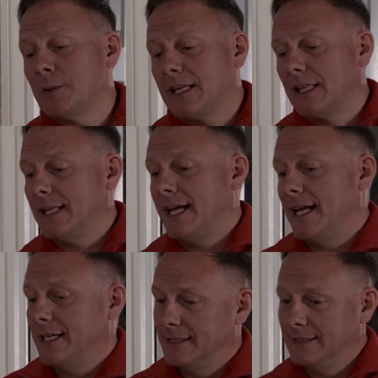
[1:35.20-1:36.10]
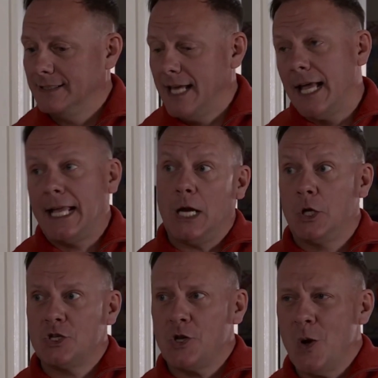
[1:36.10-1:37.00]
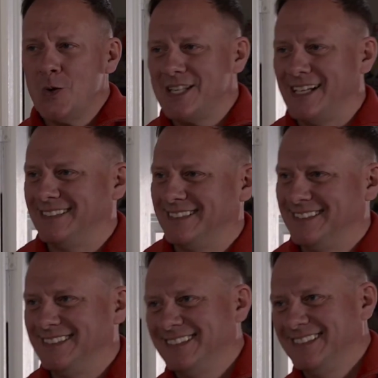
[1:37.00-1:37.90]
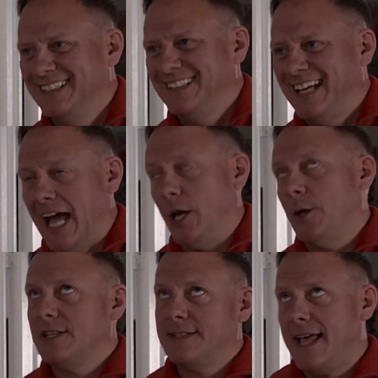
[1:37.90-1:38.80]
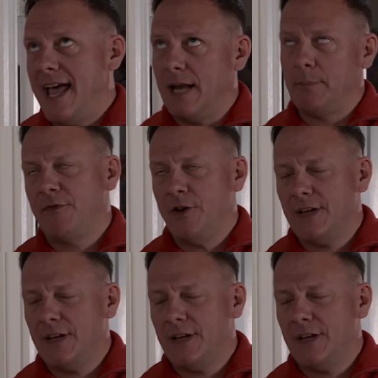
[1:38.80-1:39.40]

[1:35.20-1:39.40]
little, quelque chose. I know you'd say I'd prefer